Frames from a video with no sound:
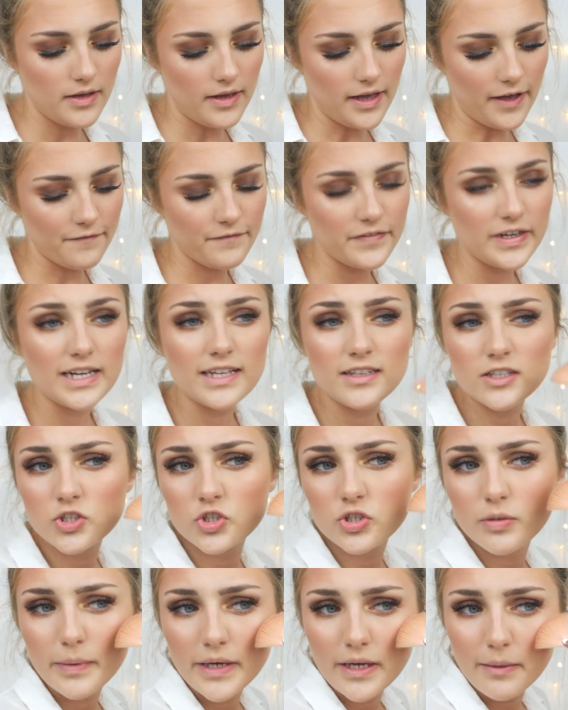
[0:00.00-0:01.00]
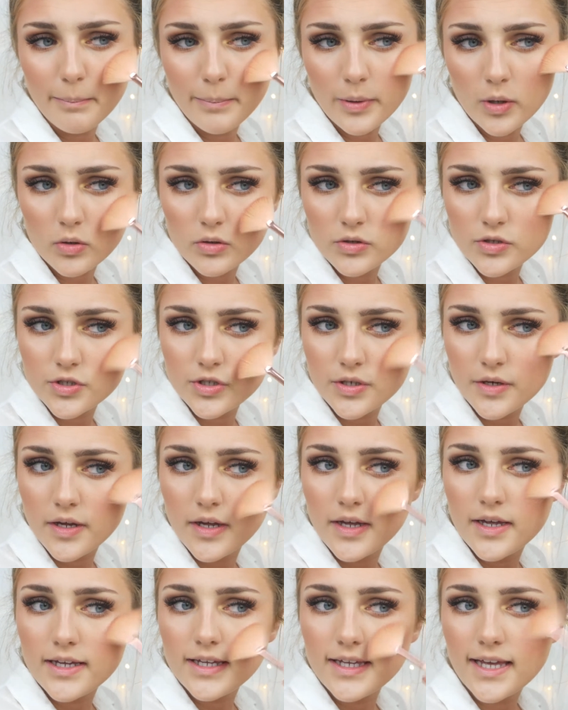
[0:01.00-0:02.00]
I feel like there should be a but.
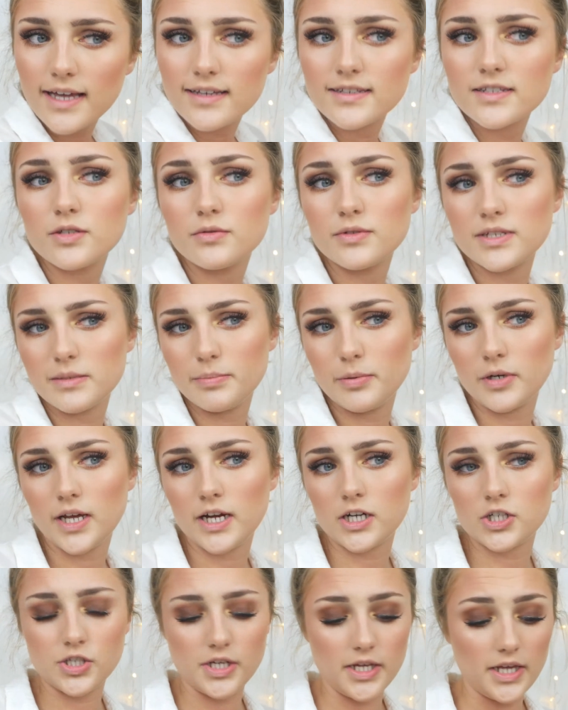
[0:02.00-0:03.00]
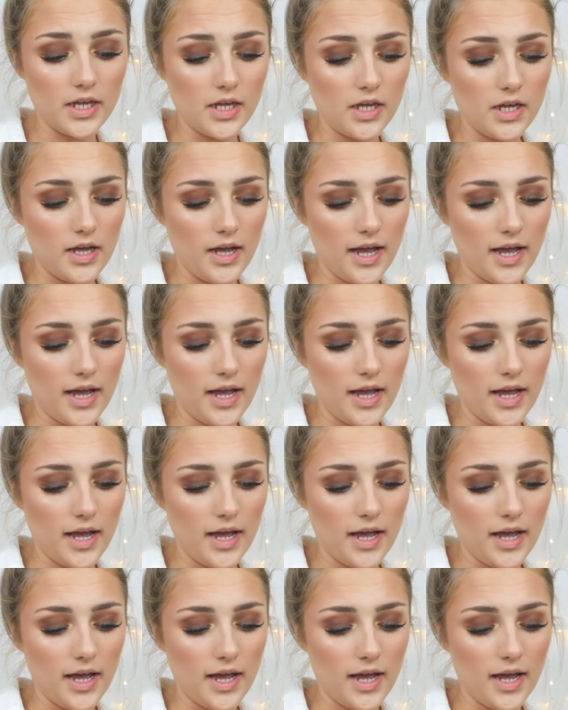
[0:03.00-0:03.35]
Yes, there is a but actually.